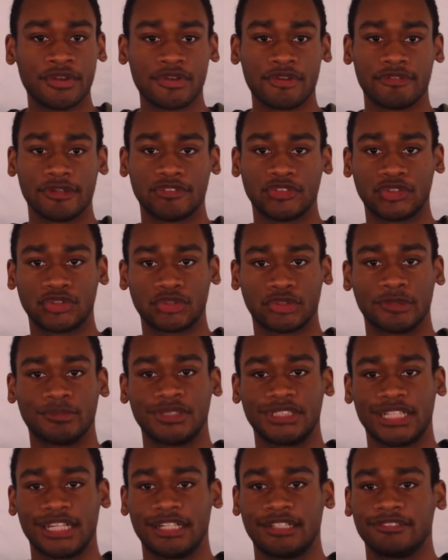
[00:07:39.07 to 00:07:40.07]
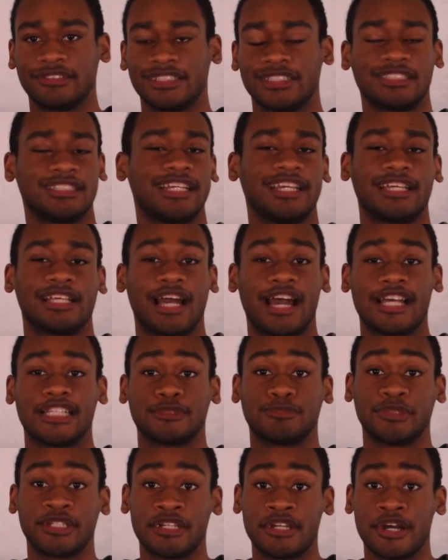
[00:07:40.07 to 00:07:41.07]
with Storm Shadow and Snake Eyes?
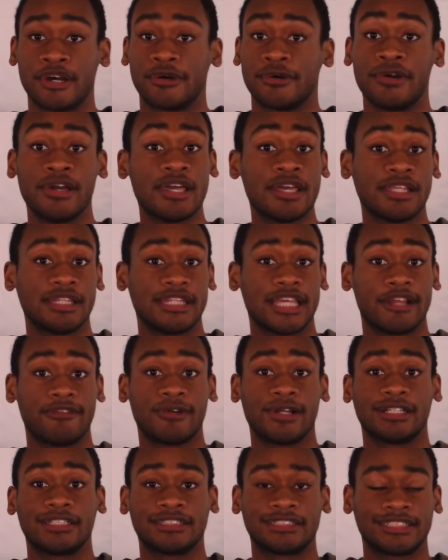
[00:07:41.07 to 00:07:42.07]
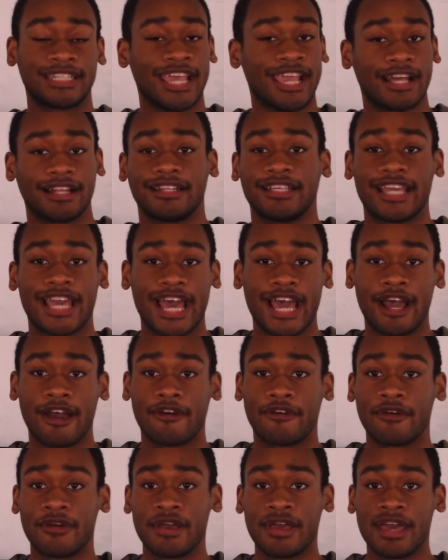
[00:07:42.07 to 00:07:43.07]
But no, they were exactly
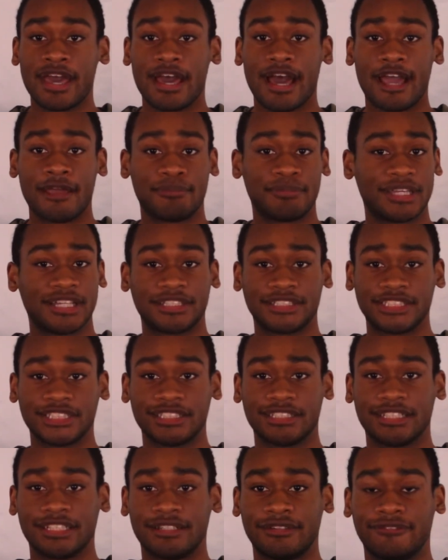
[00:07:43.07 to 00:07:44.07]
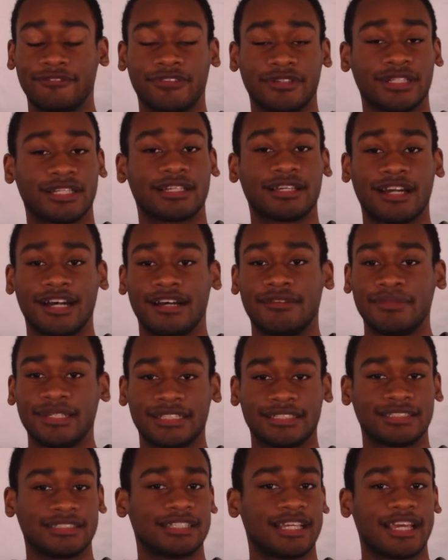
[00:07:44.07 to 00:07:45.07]
how I pictured them from the
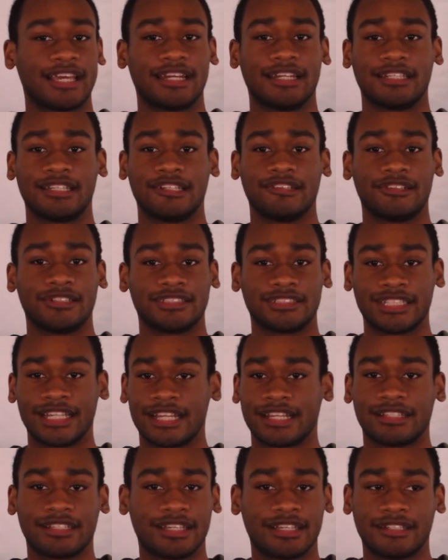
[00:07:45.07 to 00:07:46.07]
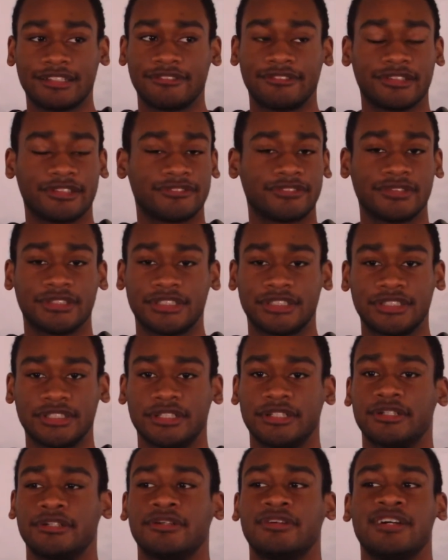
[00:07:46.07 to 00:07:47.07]
comics, and they were exactly how they were from the
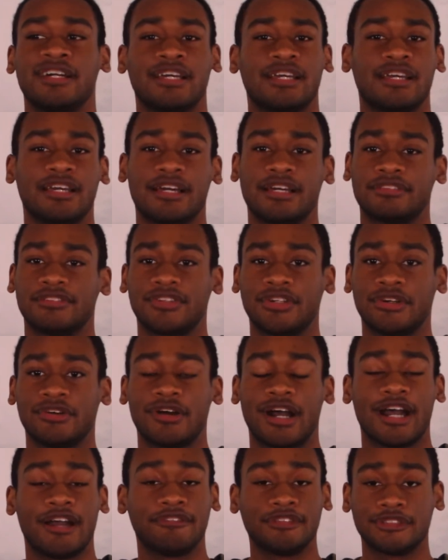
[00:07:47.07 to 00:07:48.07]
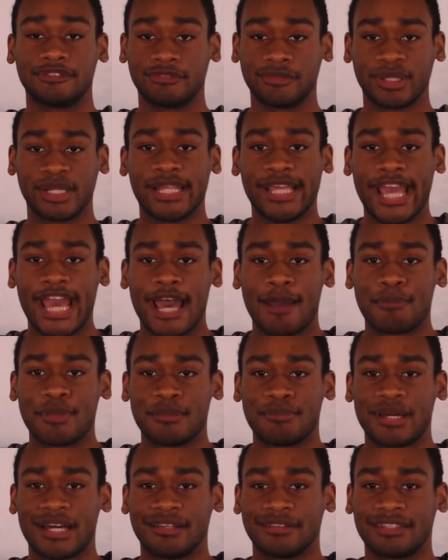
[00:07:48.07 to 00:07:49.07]
show. So I was really happy
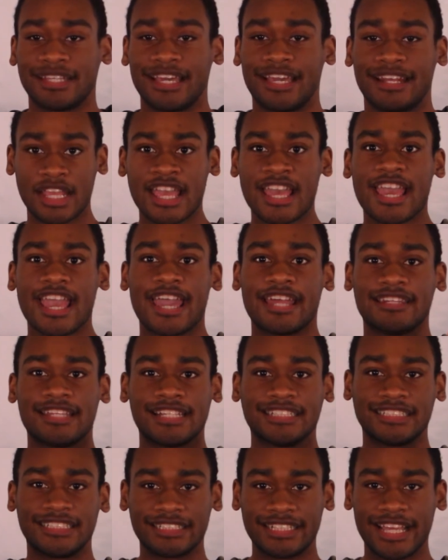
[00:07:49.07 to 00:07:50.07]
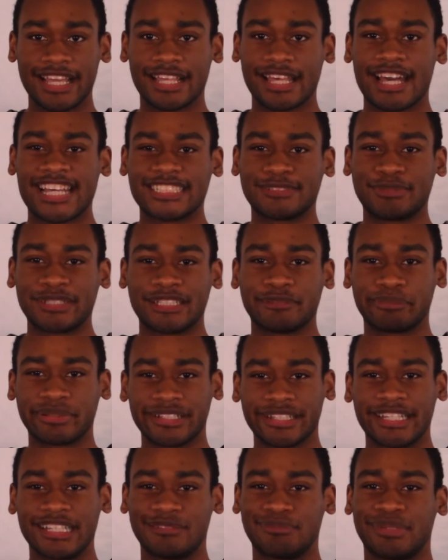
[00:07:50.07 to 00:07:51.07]
about that. And then Snake Eyes being
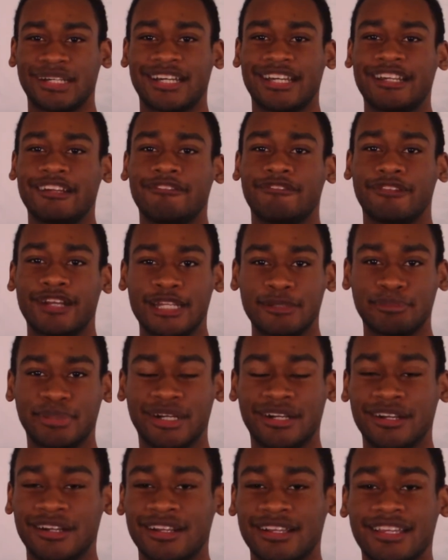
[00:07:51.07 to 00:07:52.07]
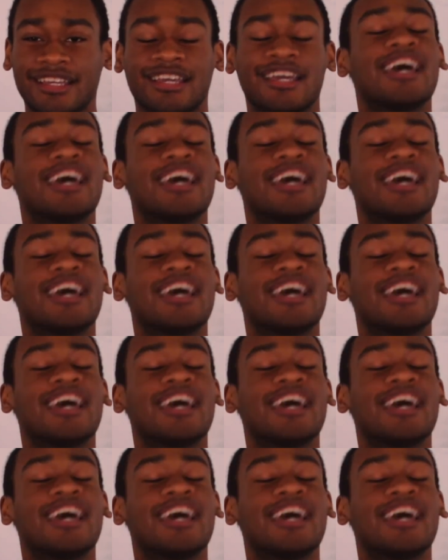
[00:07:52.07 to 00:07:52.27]
played by Ray Park.